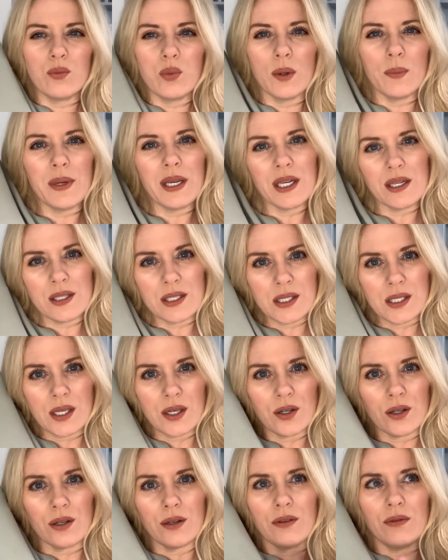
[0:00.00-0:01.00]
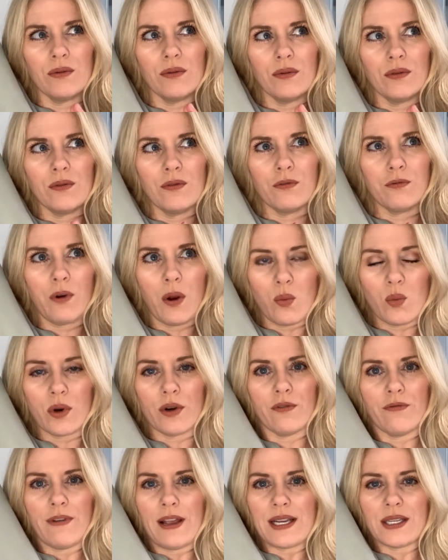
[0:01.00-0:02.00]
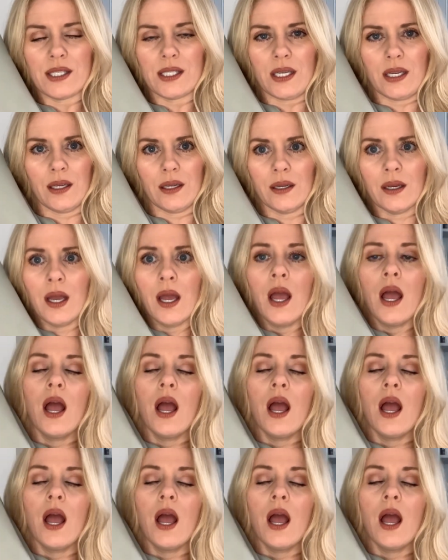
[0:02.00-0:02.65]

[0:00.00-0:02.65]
would be considered frontward facing,